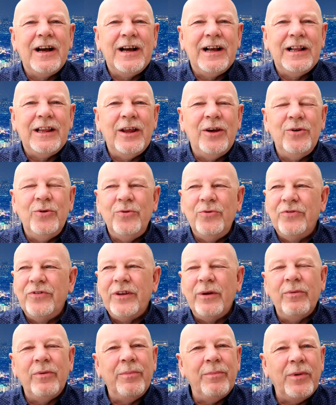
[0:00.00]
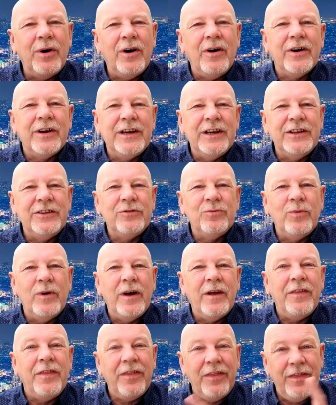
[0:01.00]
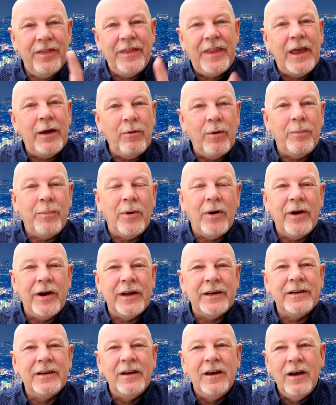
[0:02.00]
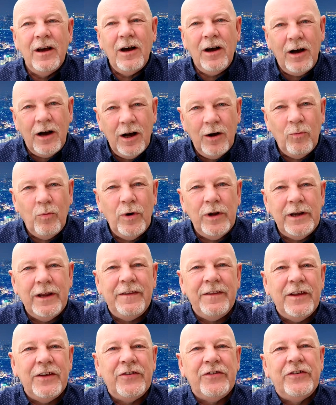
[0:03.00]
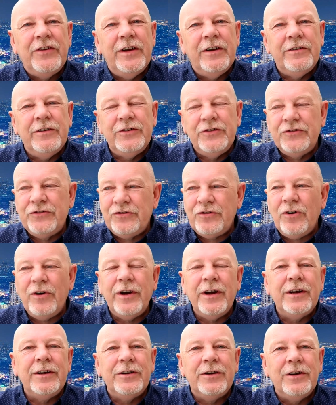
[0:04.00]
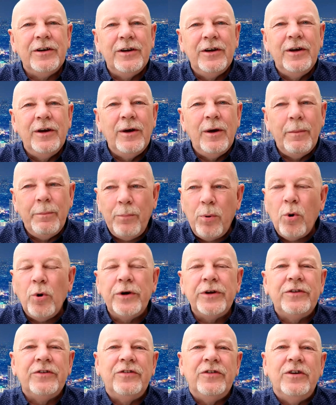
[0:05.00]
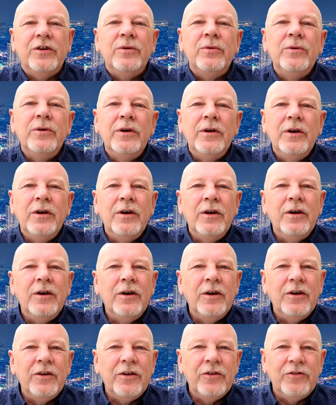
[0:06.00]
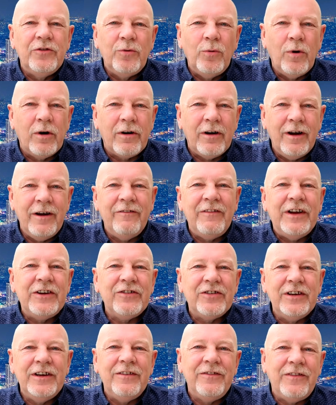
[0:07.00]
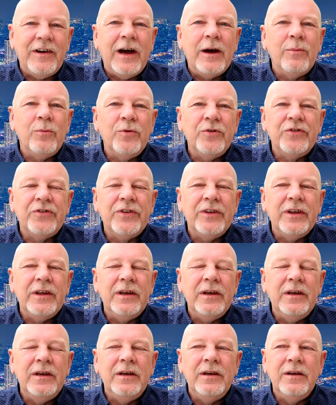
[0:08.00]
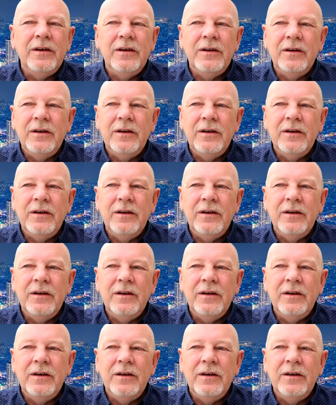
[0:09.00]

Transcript: Clothes, there were markets where they were buying. I will in this series try and point you to where I eventually found was the